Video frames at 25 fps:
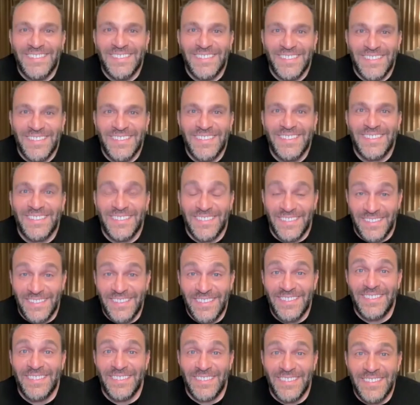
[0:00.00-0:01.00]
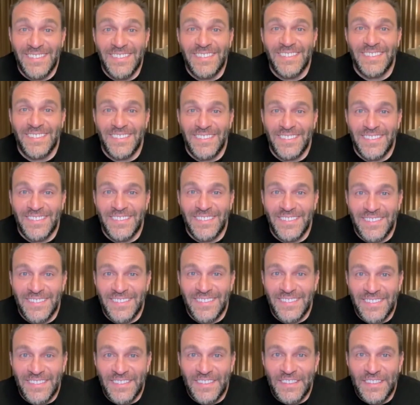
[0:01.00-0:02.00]
like my boss
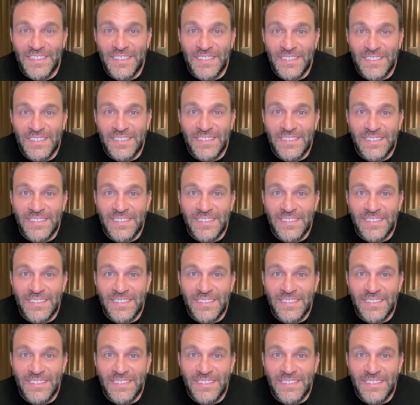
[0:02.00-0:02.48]
was the